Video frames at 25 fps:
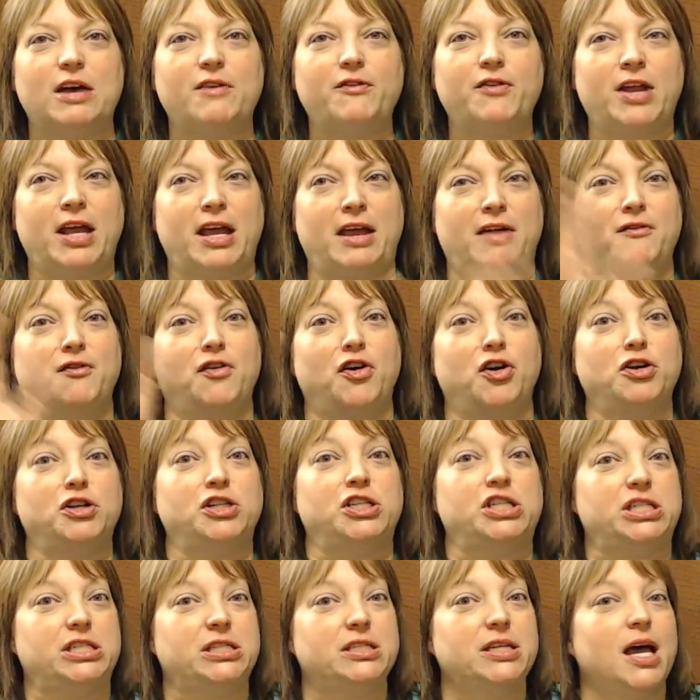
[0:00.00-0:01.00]
and I have
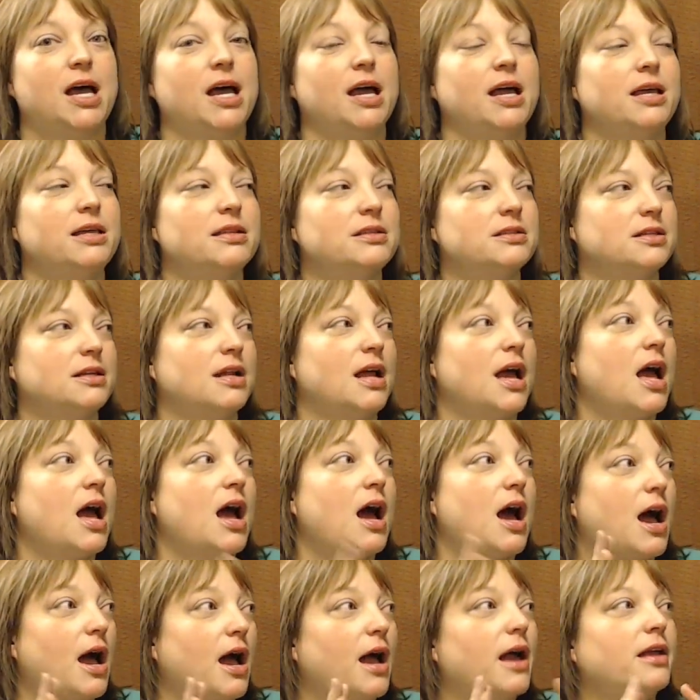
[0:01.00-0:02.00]
Archie signs, and
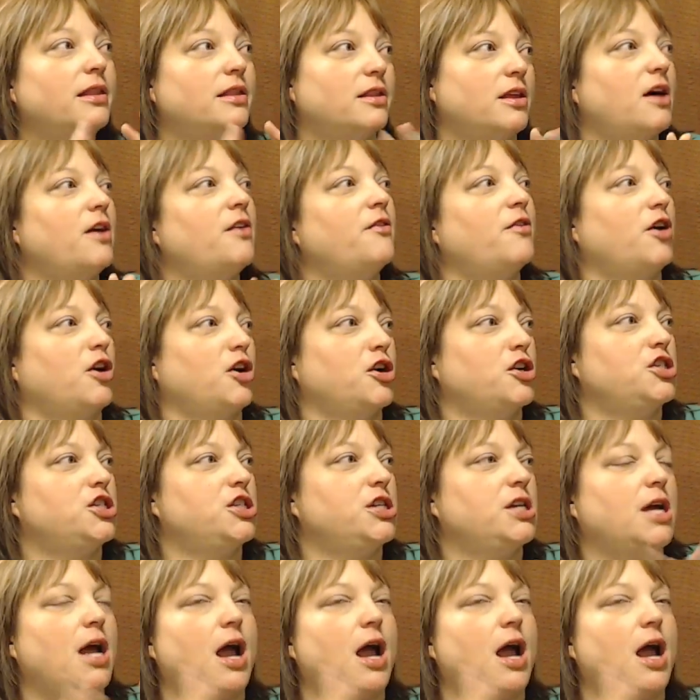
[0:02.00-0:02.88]
I love Archie.